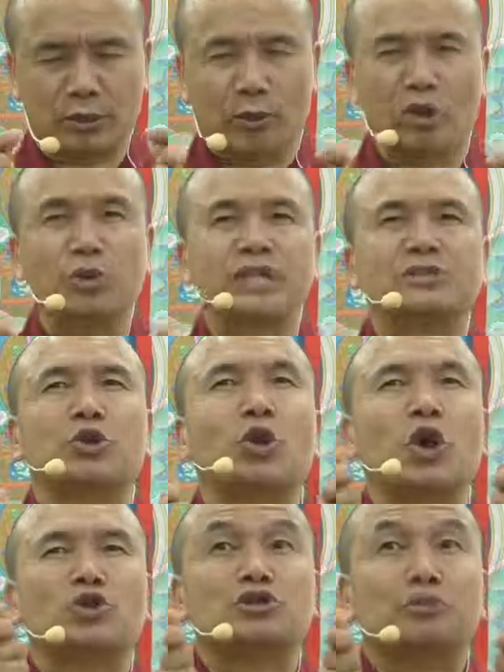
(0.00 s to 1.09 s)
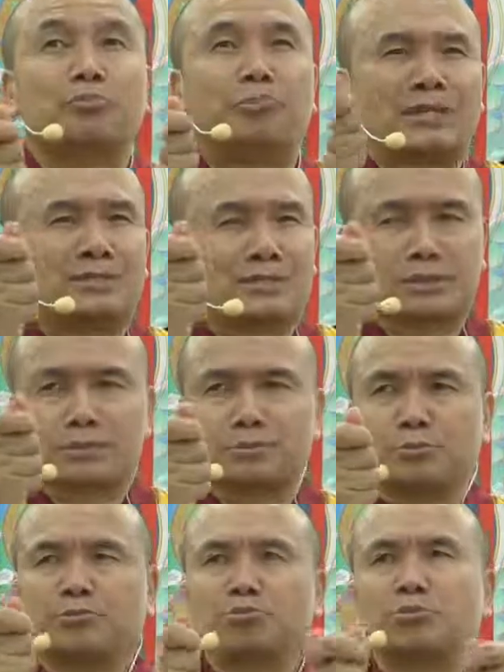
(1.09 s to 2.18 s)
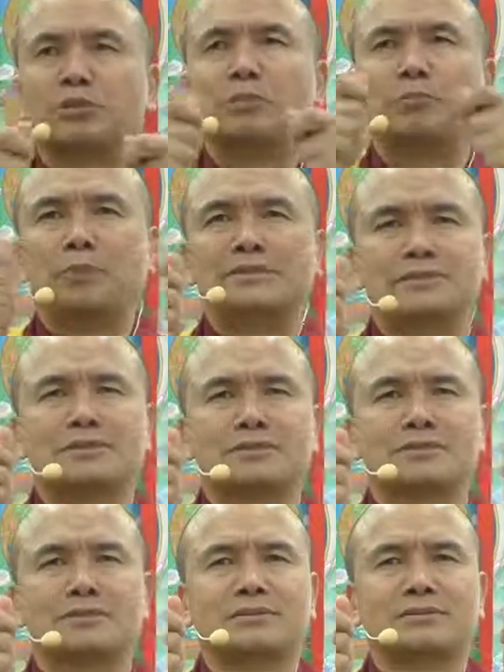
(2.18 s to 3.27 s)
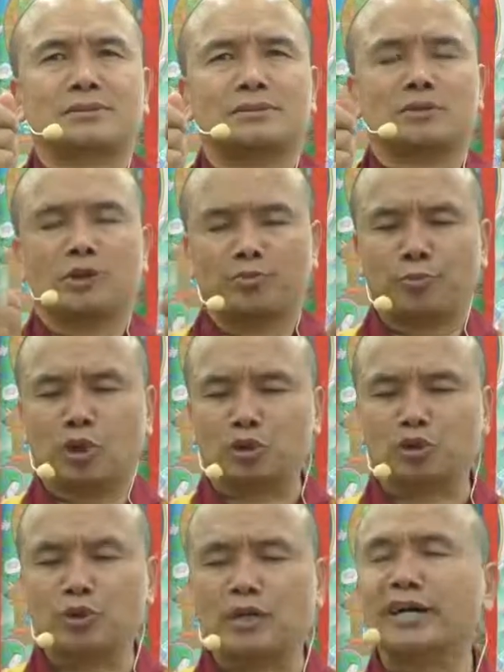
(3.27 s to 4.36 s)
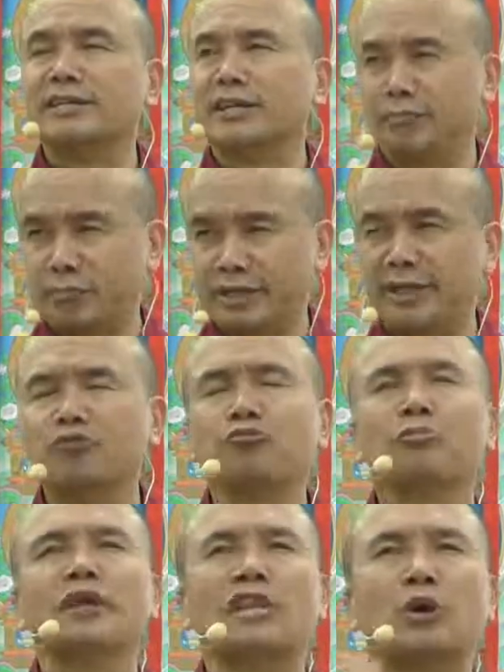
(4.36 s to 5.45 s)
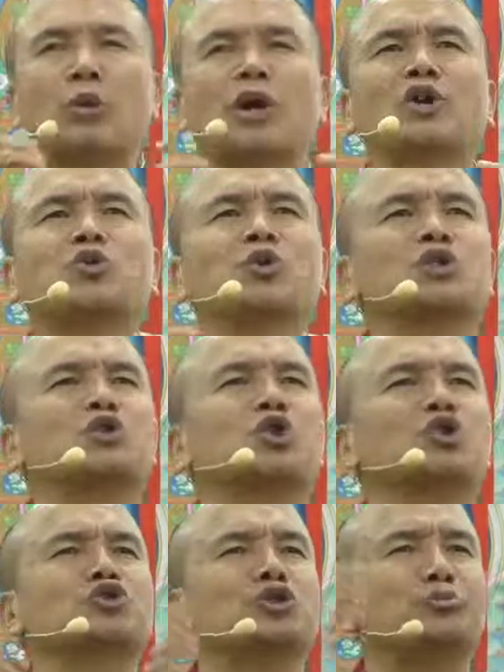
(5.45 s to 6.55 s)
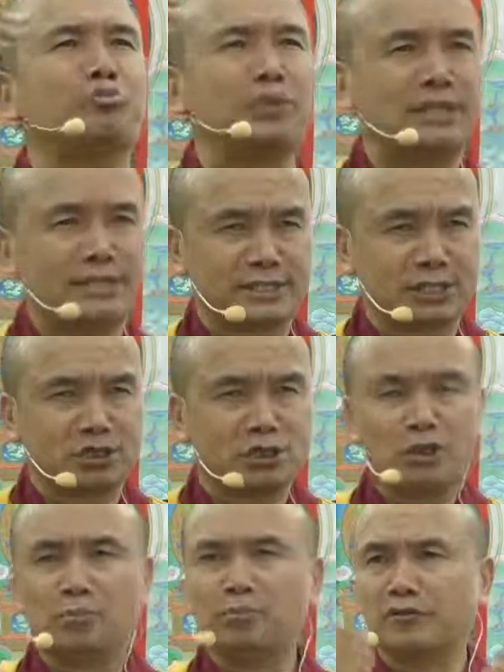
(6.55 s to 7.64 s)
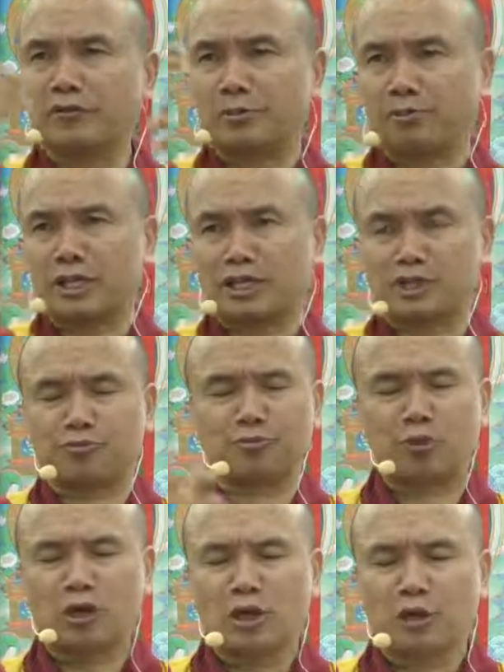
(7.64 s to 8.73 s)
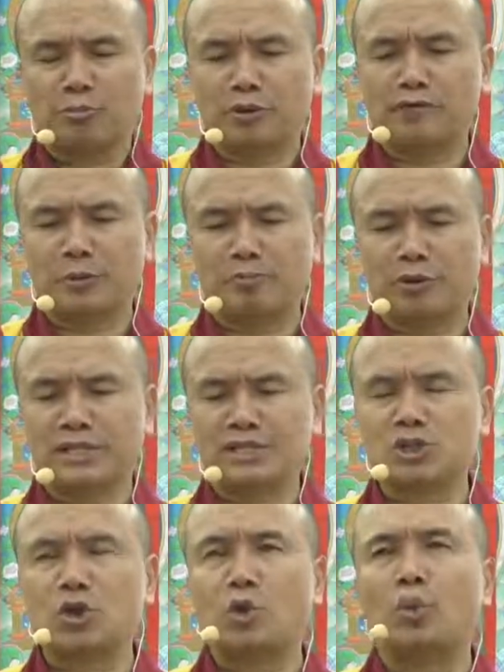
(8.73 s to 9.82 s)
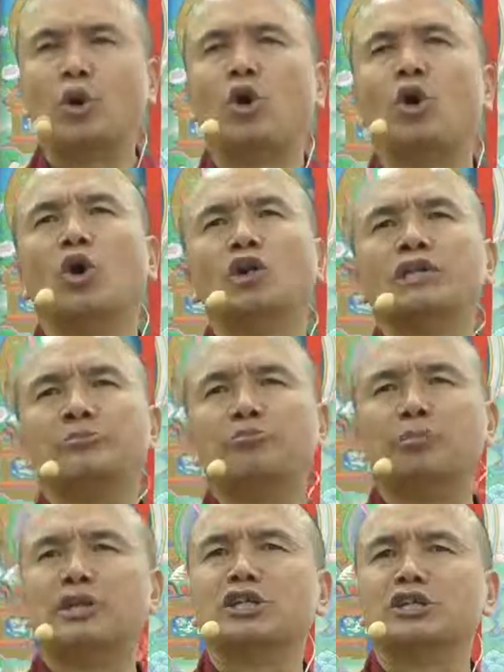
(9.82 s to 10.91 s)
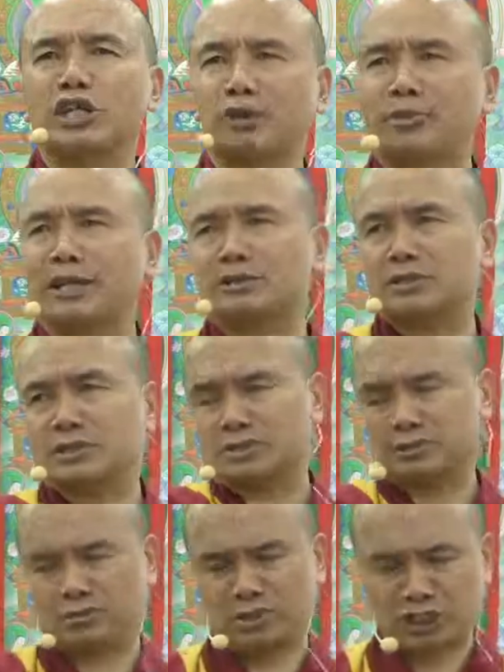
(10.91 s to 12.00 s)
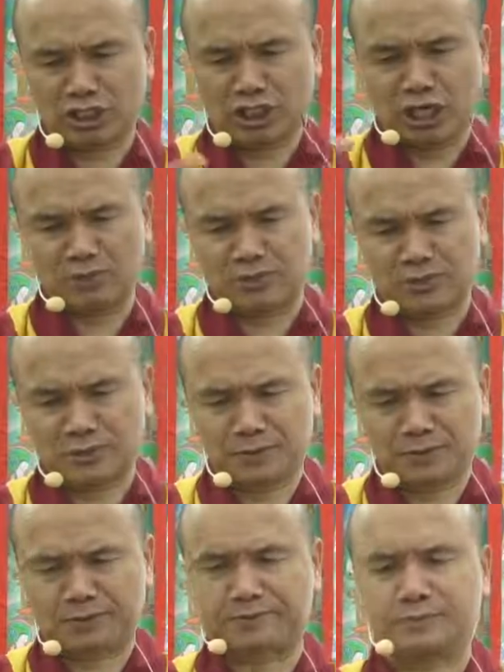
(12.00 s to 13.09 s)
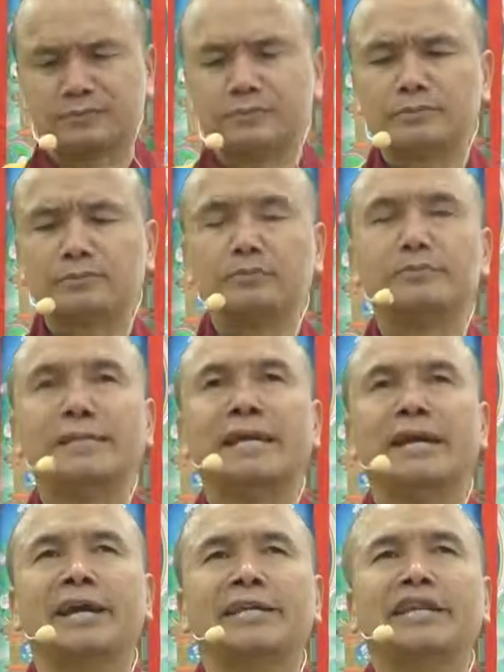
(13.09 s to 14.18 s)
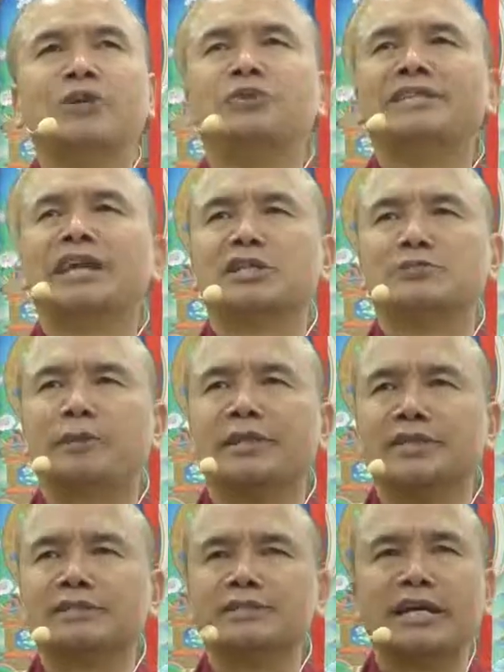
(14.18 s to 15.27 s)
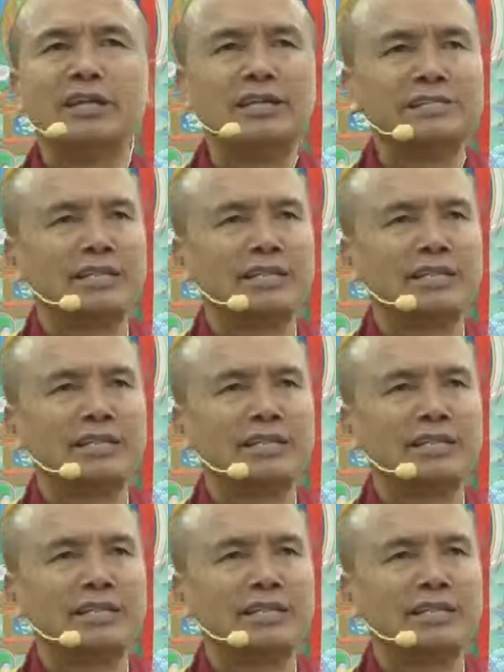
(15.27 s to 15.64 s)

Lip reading: one who has gone to the bliss. The bliss. The Sugata meaning the one who has gone to the bliss. Perfect bliss. Perfect bliss where all the mental turbulence stops. Then with that experience, then he